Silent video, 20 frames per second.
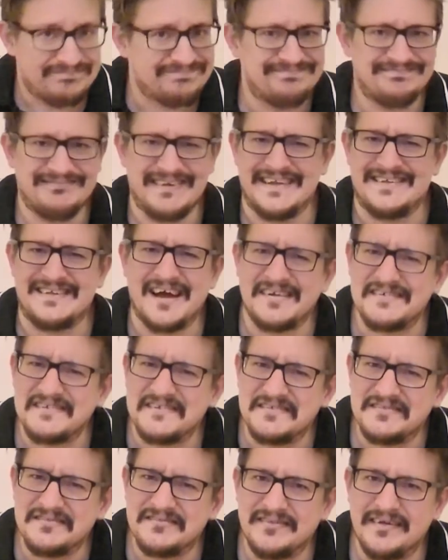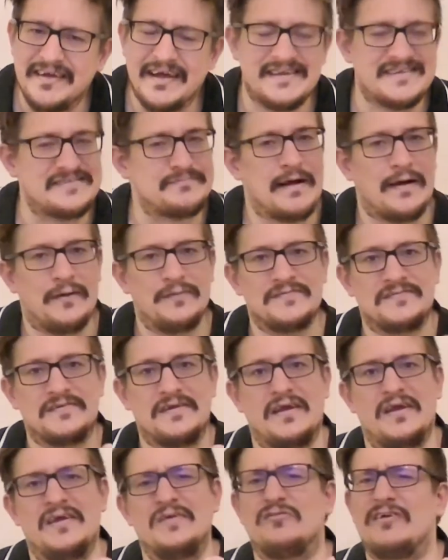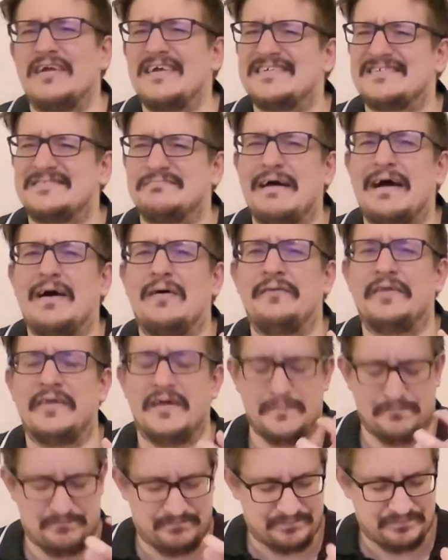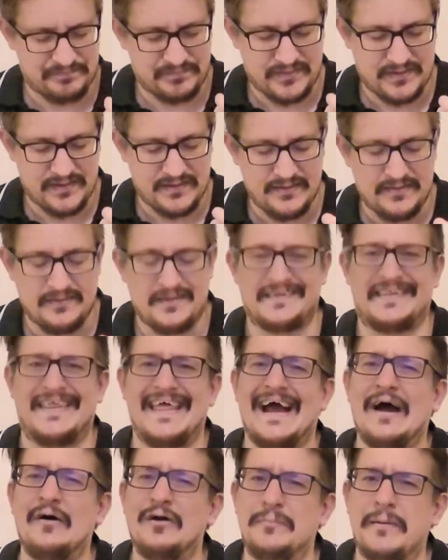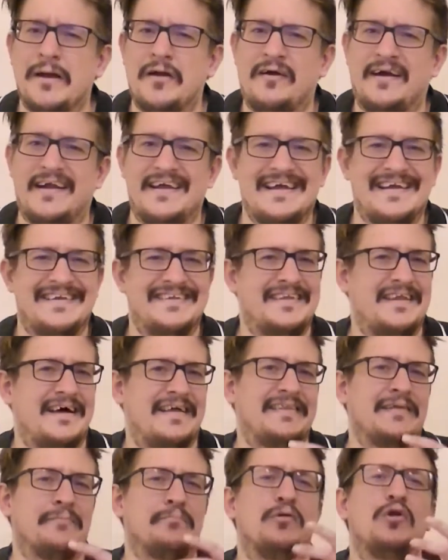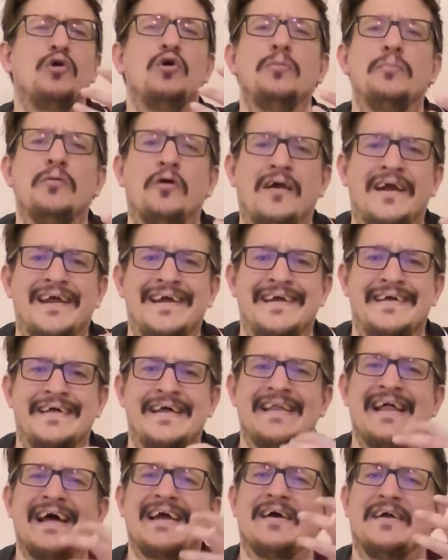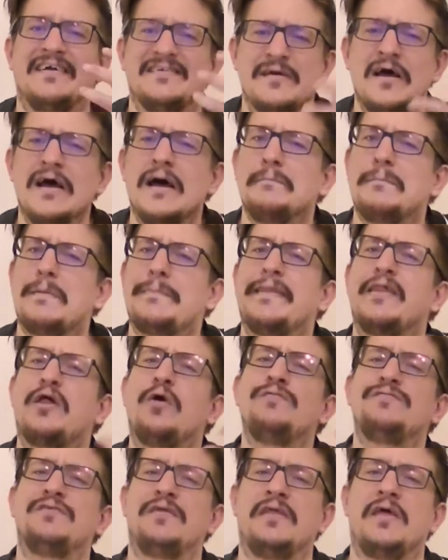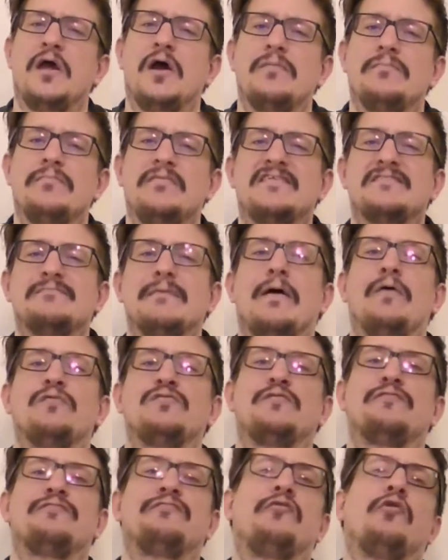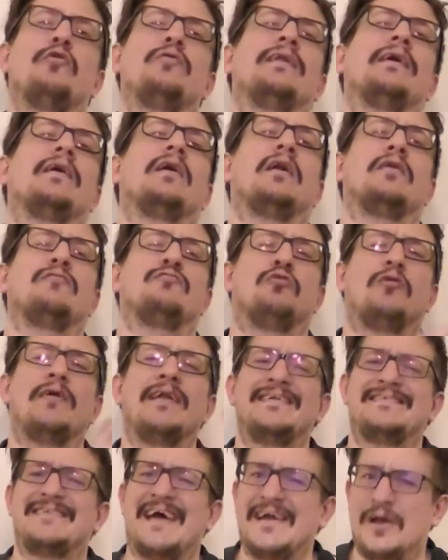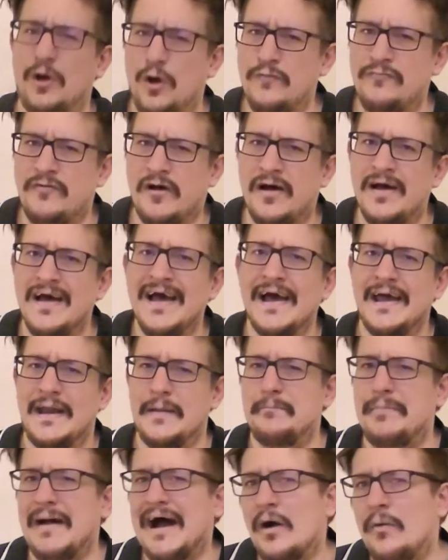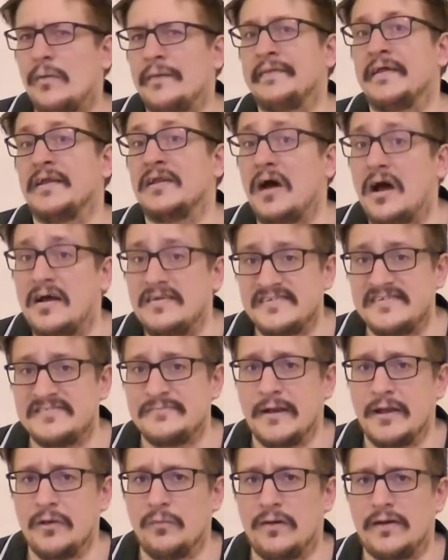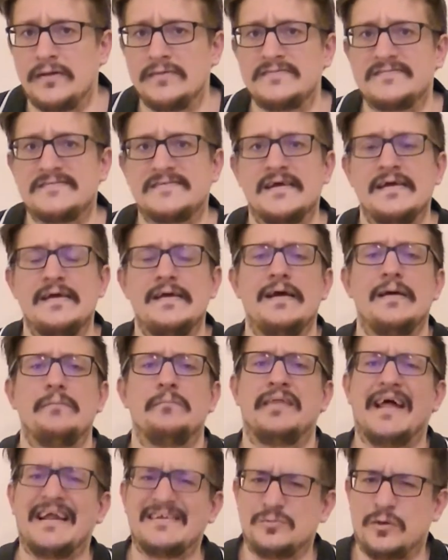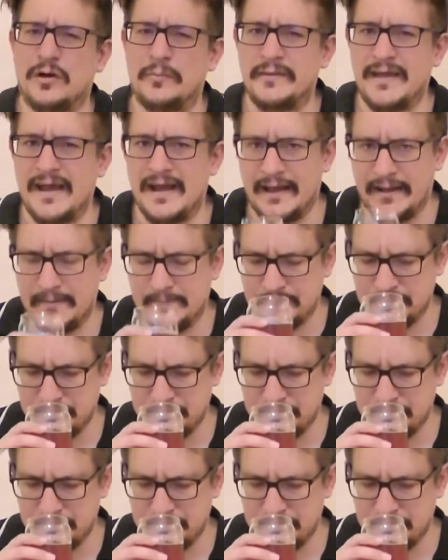it doesn't. It smells, you can really smell the elderberry and the blueberry and that kind of, maybe those are the smells of fruit that kind of really take over and empower the nicer smelling ones. But that's what I'm getting.